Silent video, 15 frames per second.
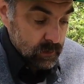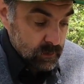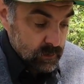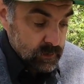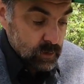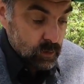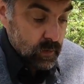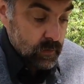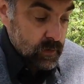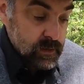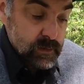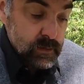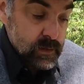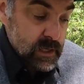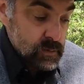so that
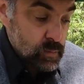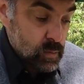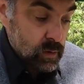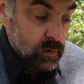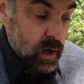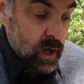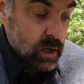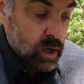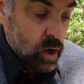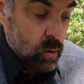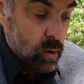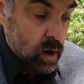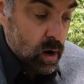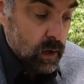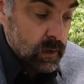this will not go
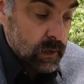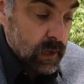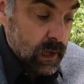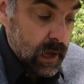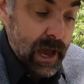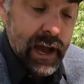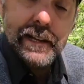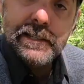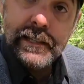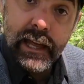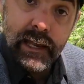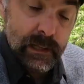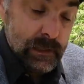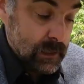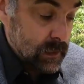on
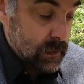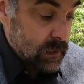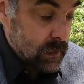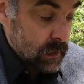accidentally